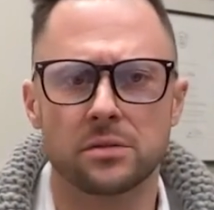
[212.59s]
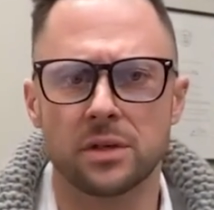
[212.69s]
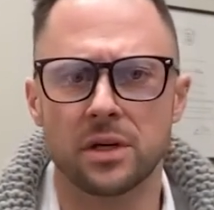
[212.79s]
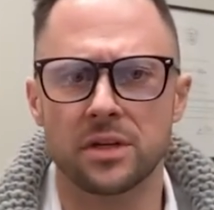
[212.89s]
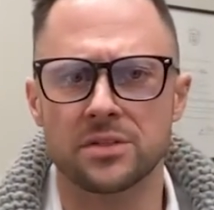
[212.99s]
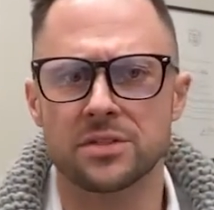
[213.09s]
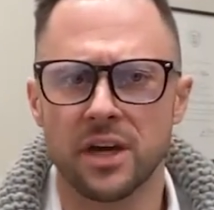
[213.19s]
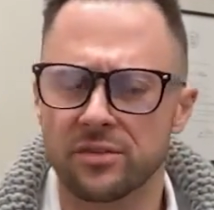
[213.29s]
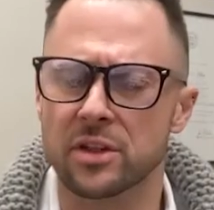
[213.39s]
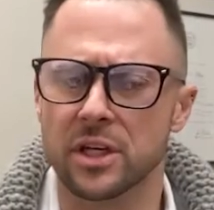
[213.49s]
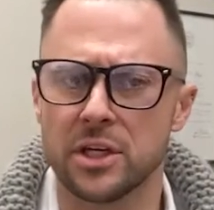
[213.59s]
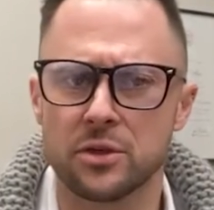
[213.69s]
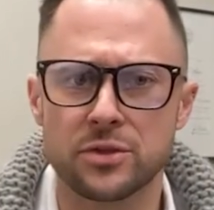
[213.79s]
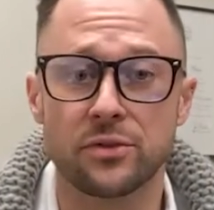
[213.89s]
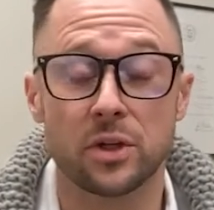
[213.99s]
That is definitely
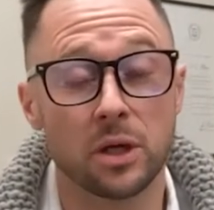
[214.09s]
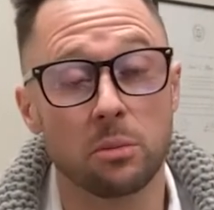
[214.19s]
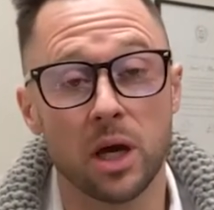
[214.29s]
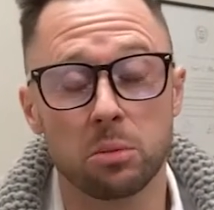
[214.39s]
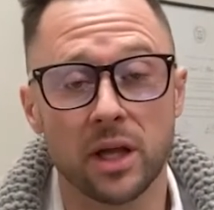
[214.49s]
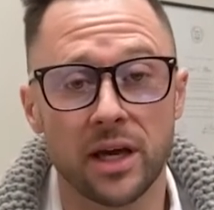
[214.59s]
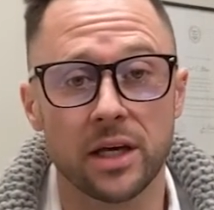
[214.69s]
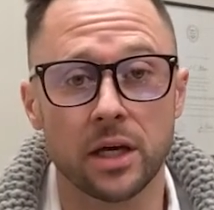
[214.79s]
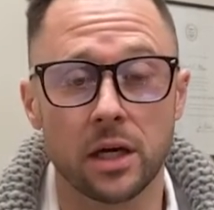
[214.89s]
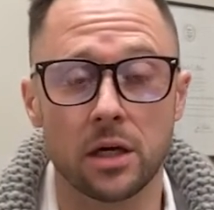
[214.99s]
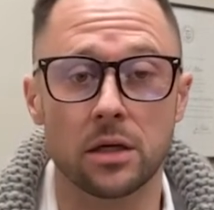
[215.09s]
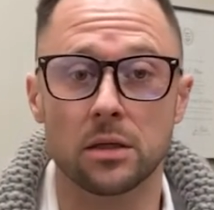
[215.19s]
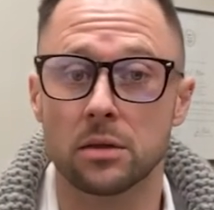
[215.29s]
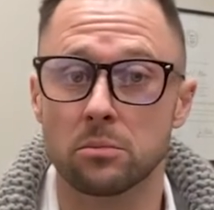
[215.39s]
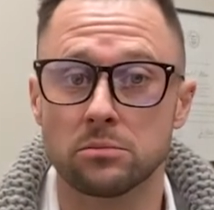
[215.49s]
useful in my
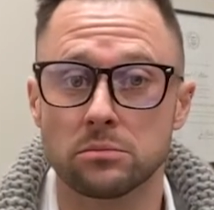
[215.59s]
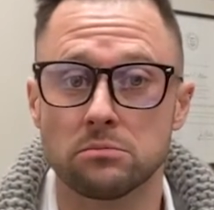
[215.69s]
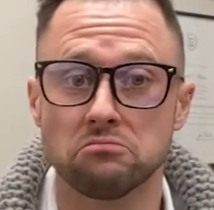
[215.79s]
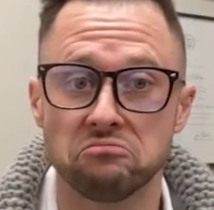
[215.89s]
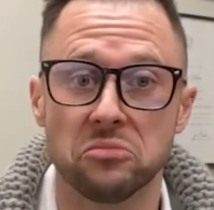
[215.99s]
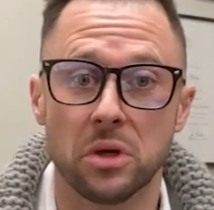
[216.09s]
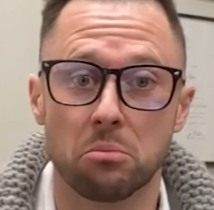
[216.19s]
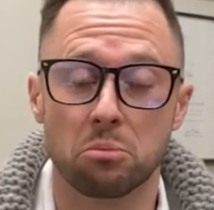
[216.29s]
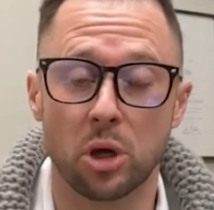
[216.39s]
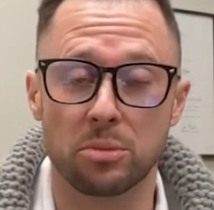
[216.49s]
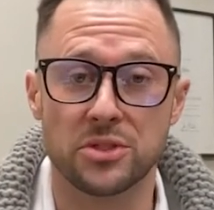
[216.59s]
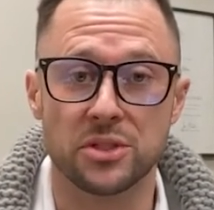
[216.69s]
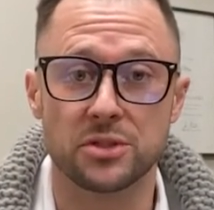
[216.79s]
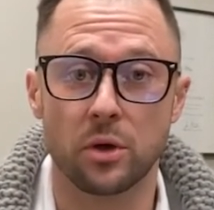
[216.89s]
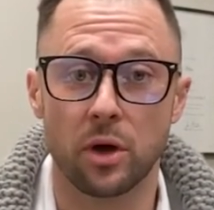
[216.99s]
planning
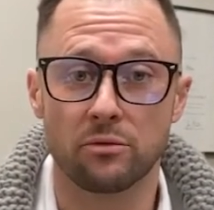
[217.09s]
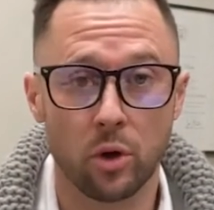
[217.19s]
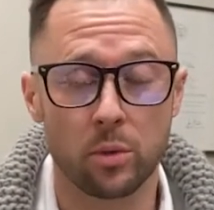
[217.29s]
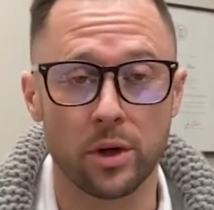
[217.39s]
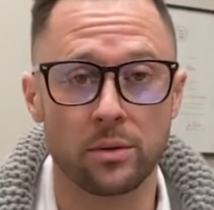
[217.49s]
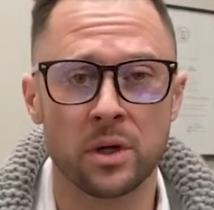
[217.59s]
purposes going forward.